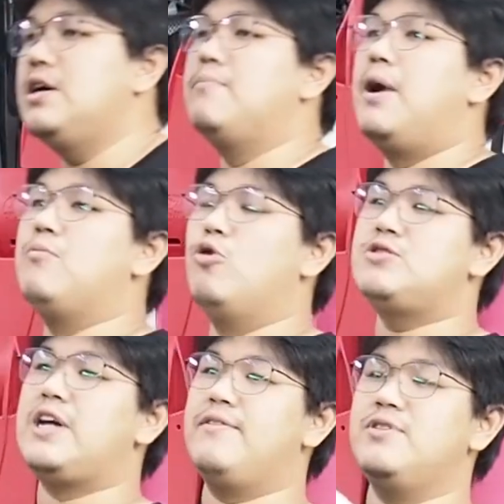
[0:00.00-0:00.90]
among
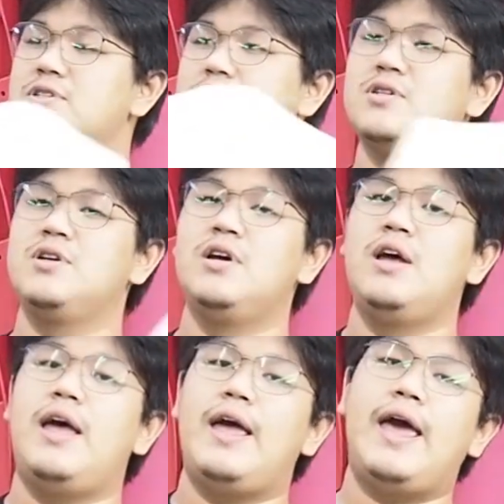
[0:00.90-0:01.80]
most divers,
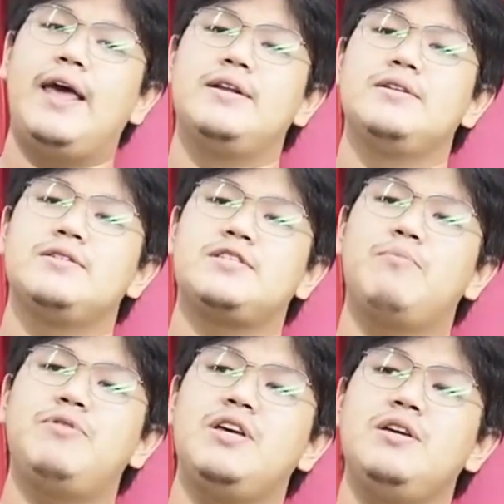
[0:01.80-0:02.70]
and
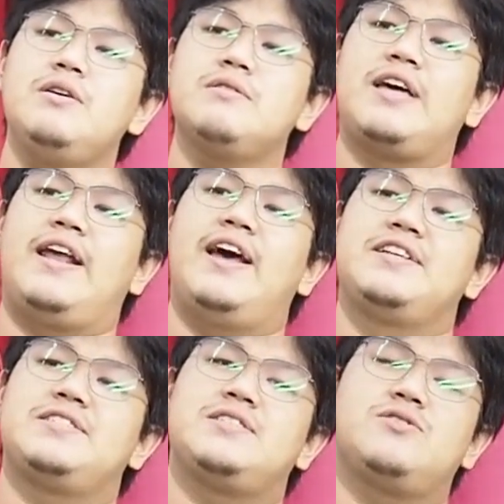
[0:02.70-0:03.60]
something that
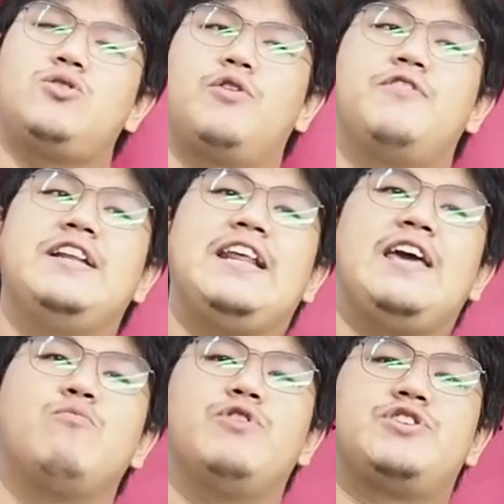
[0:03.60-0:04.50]
has sort of a
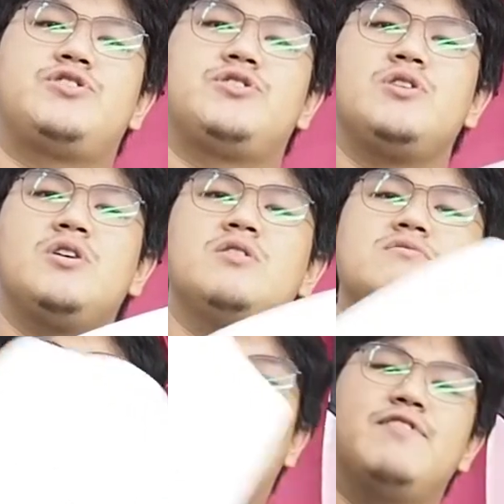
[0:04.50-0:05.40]
name which
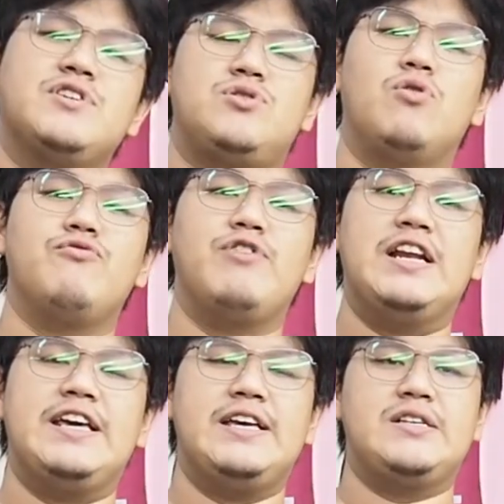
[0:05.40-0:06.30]
divers don't
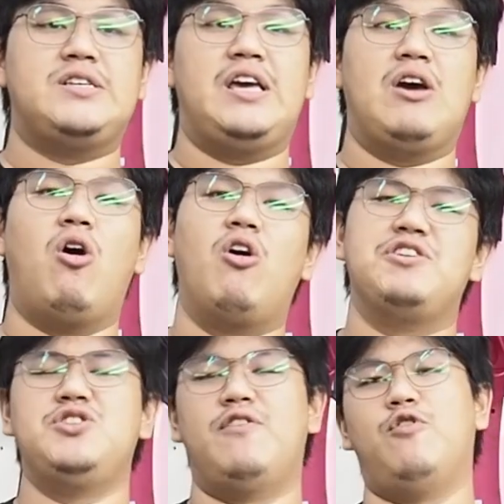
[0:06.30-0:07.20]
really say, oh,
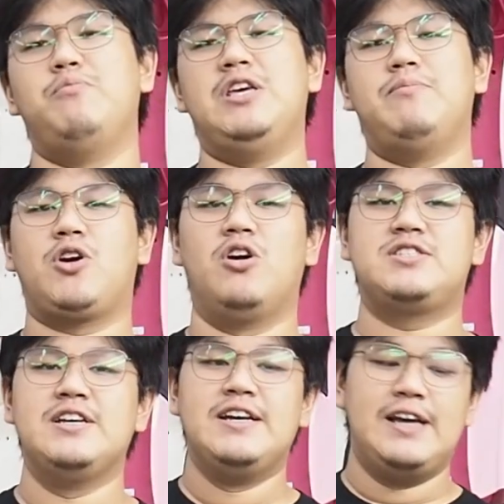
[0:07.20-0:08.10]
it's not for me
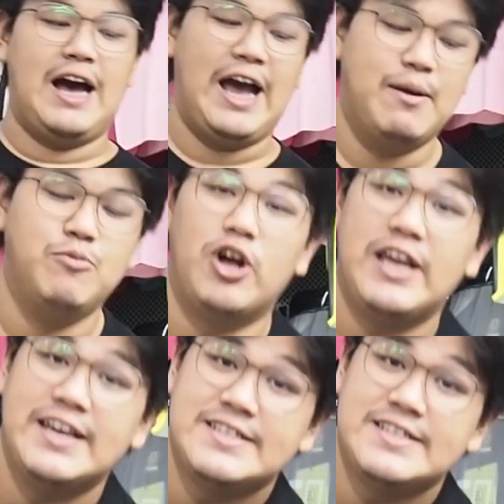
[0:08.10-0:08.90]
because I am not a